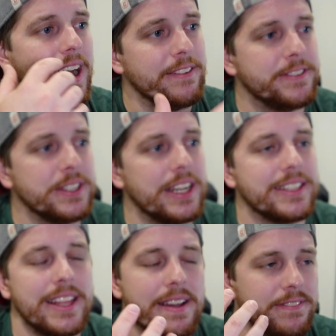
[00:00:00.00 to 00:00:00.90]
I feel
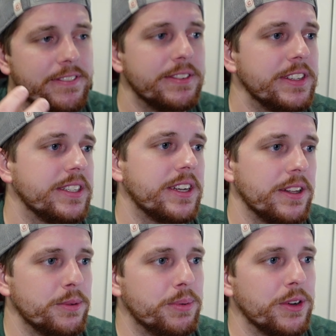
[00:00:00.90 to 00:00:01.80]
like that vivid
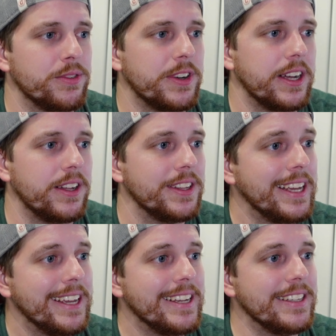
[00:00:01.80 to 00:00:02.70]
color profile
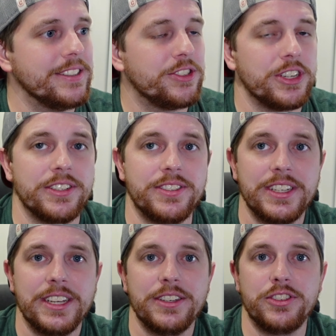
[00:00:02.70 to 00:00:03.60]
is
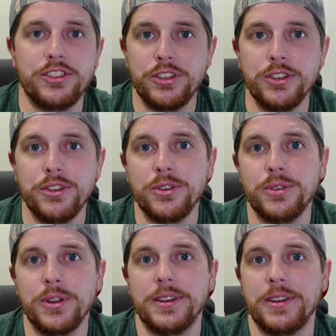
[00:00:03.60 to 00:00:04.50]
just
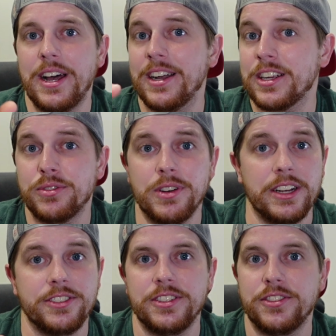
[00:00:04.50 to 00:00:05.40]
too
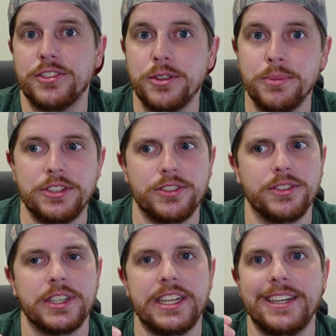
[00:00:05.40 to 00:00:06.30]
crushed. It's too much
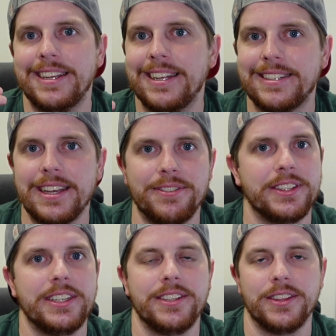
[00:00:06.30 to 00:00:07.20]
green. It
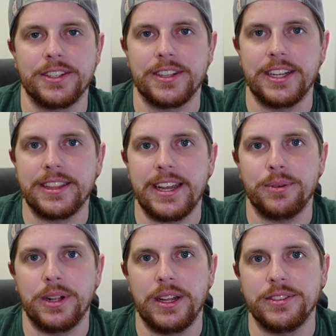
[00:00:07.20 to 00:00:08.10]
definitely didn't look like
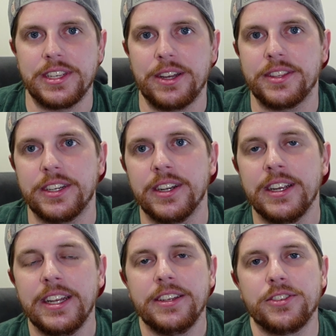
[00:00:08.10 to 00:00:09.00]
that while I was out there.
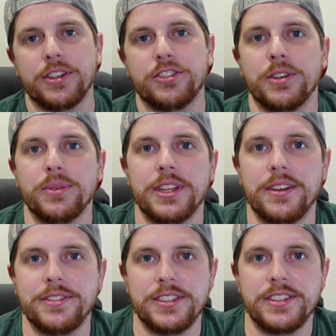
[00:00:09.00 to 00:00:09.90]
So I sure would
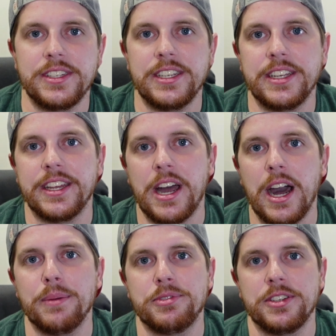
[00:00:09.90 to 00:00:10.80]
love to see an
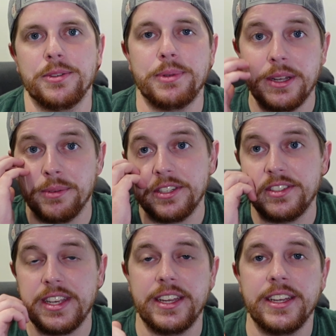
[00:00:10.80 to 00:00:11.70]
option to be able to
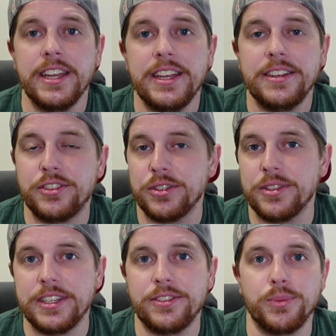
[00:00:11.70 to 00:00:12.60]
say, do
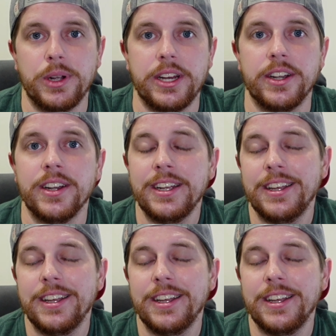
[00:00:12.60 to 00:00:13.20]
this where